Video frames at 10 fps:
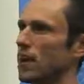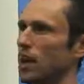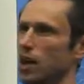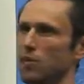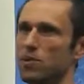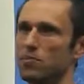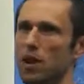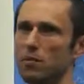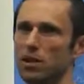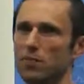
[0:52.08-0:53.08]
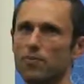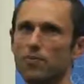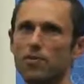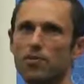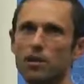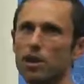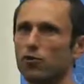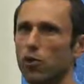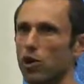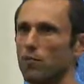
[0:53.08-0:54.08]
There's probably 300 or
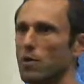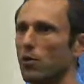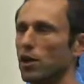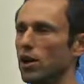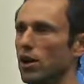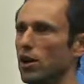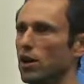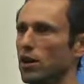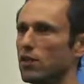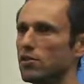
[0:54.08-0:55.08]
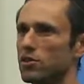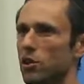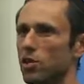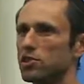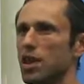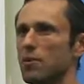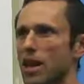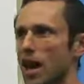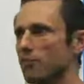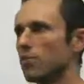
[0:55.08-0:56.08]
400 people here. So let's say we
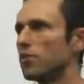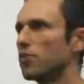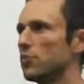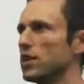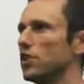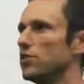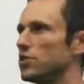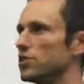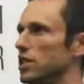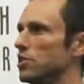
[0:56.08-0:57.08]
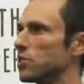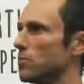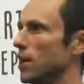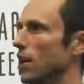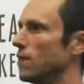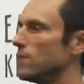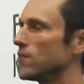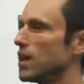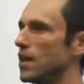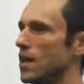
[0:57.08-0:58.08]
have 300 seats up there,
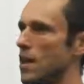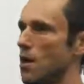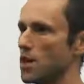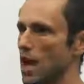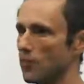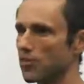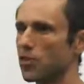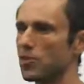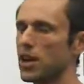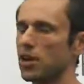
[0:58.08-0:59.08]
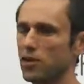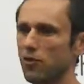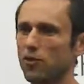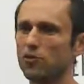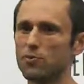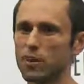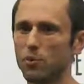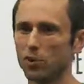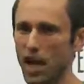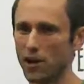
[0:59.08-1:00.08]
and we have 350
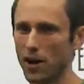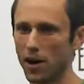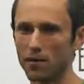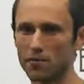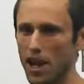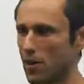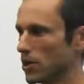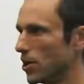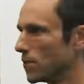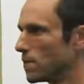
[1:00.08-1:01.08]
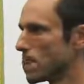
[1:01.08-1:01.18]
people down here.